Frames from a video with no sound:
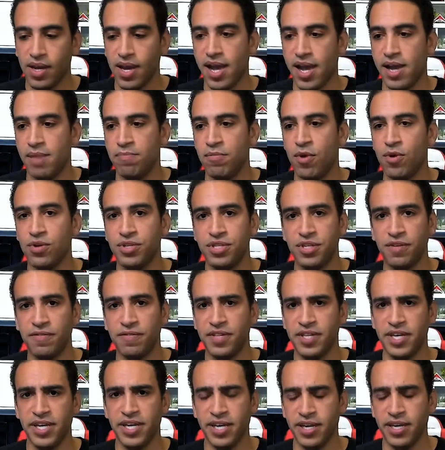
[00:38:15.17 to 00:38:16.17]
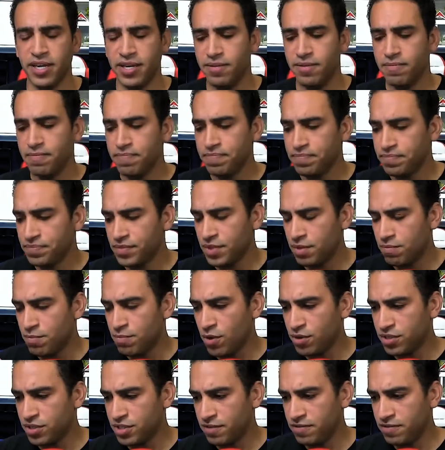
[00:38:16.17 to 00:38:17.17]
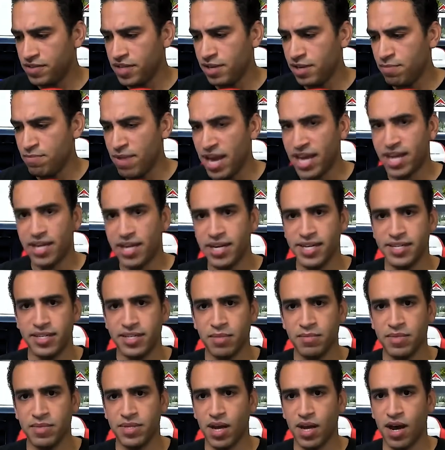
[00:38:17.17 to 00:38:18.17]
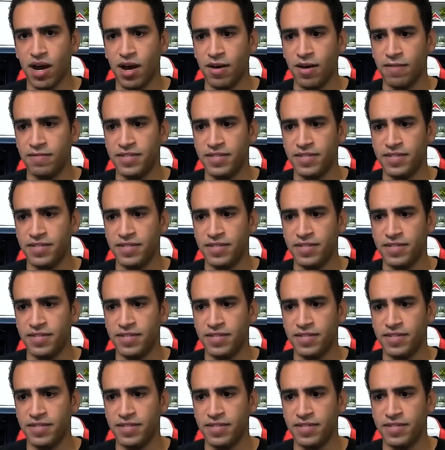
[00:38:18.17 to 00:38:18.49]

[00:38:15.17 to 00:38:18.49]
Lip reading: And most of the mechanisms of